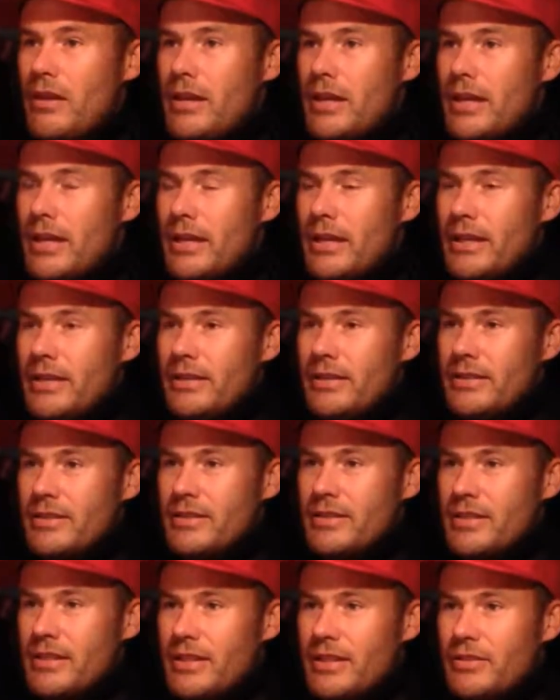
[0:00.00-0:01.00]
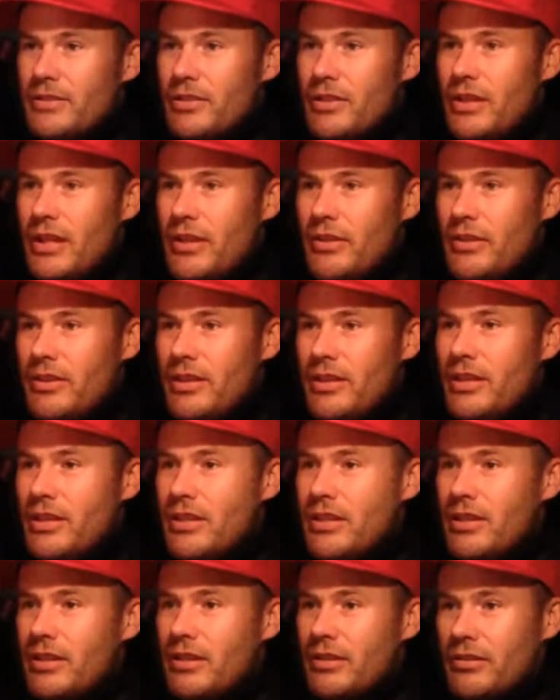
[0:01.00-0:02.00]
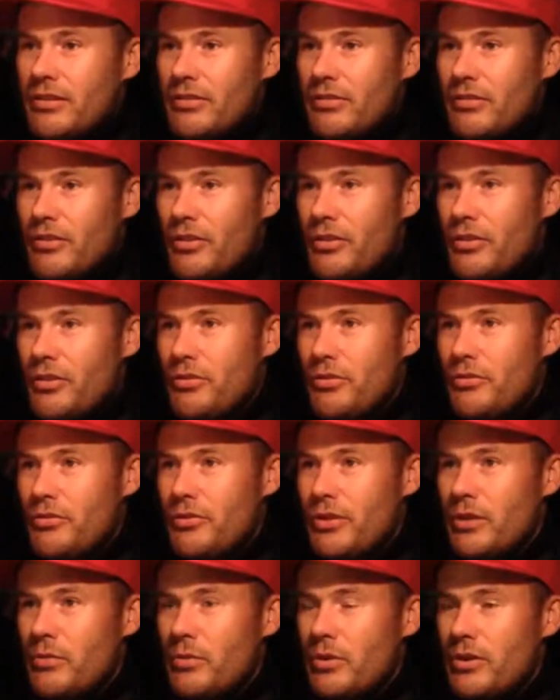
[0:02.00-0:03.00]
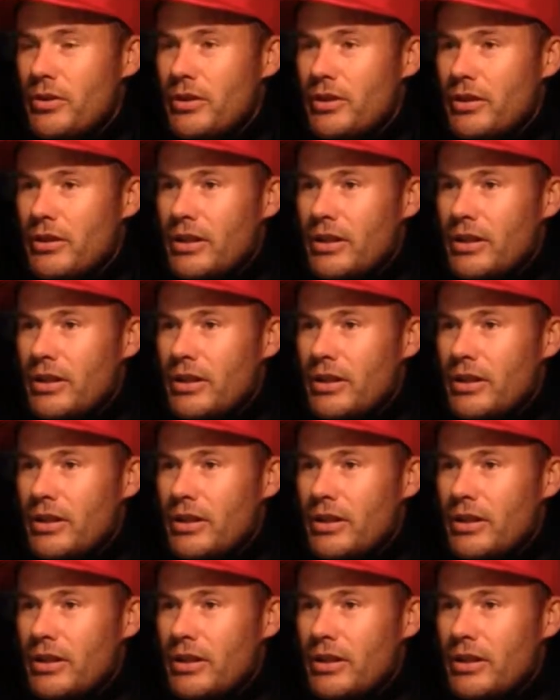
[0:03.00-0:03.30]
and took out the 3-wood.